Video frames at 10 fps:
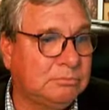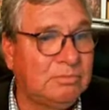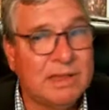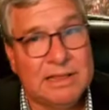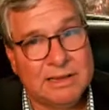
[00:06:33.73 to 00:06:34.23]

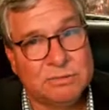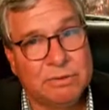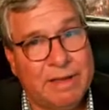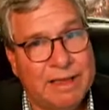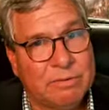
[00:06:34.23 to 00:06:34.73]
unless we
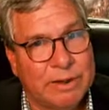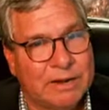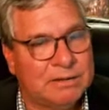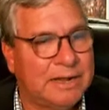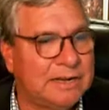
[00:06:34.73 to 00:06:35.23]
evaluate
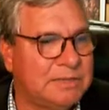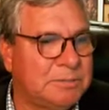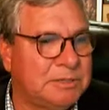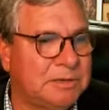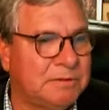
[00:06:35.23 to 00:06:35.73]
it at a
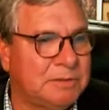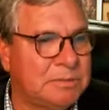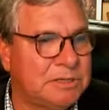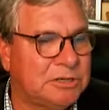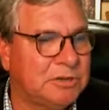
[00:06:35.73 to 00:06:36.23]
specific
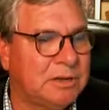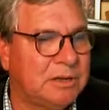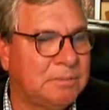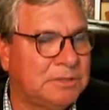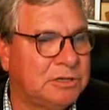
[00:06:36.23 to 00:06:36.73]

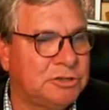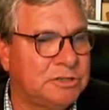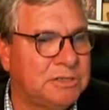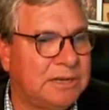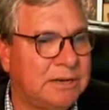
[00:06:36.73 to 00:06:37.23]

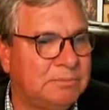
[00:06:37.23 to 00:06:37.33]
position Z.